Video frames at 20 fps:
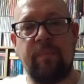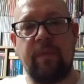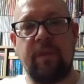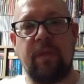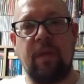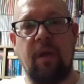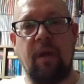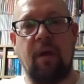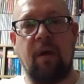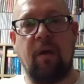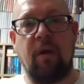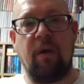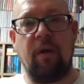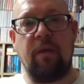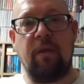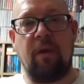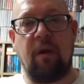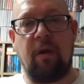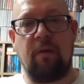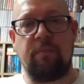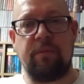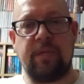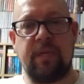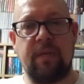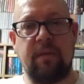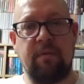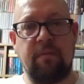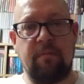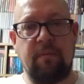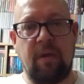that I was
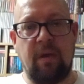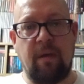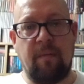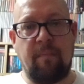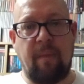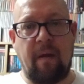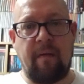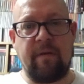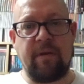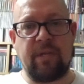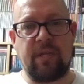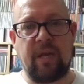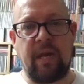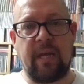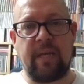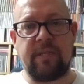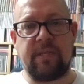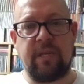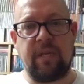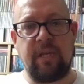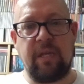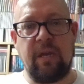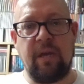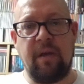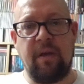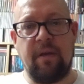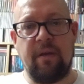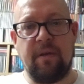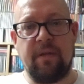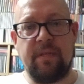in a marriage that lasted a
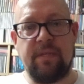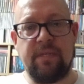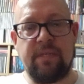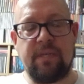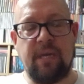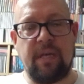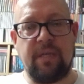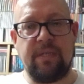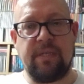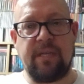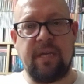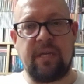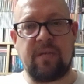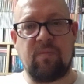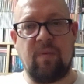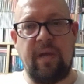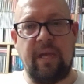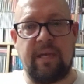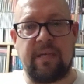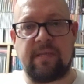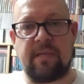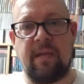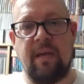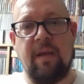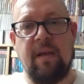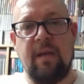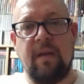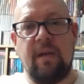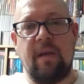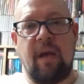year and 6 weeks.
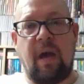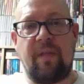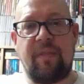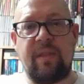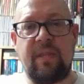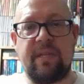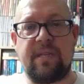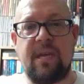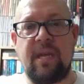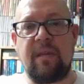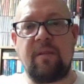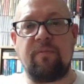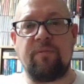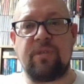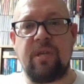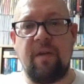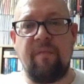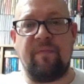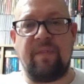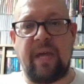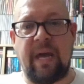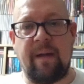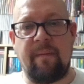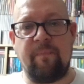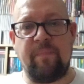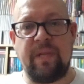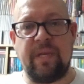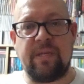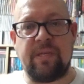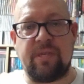I think the technical term for that
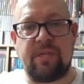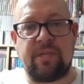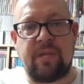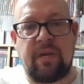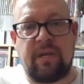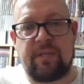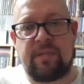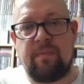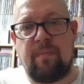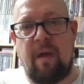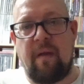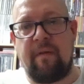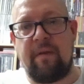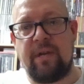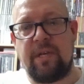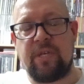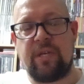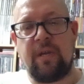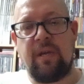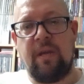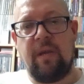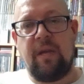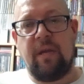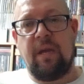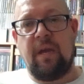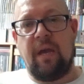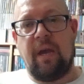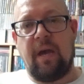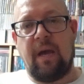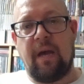is a starter marriage,
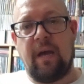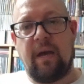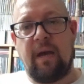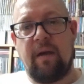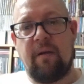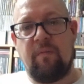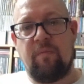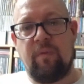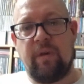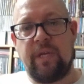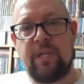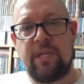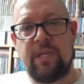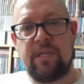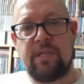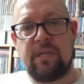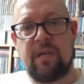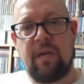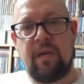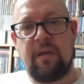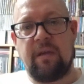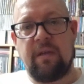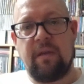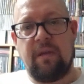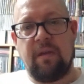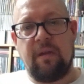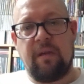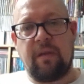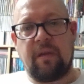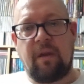which is a
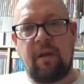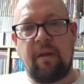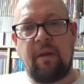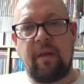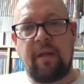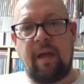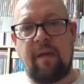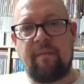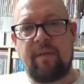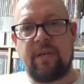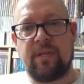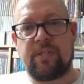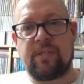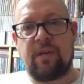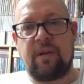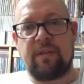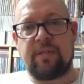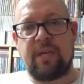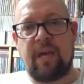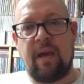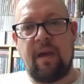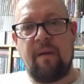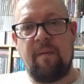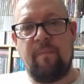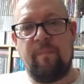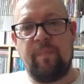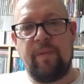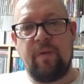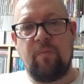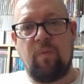kind of like having a starter
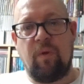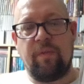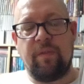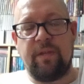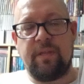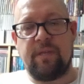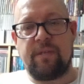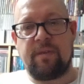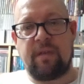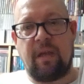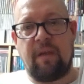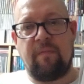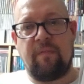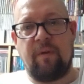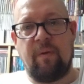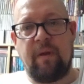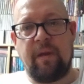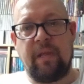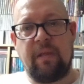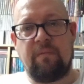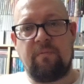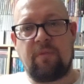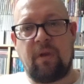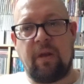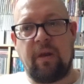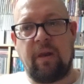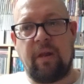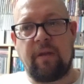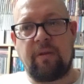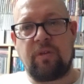home, one that doesn't give you any
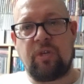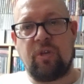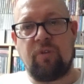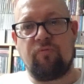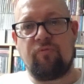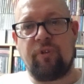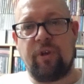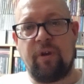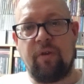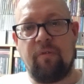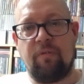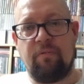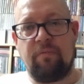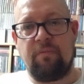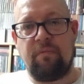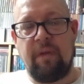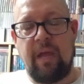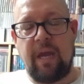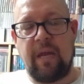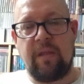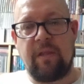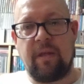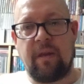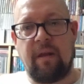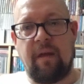kind of like children or anything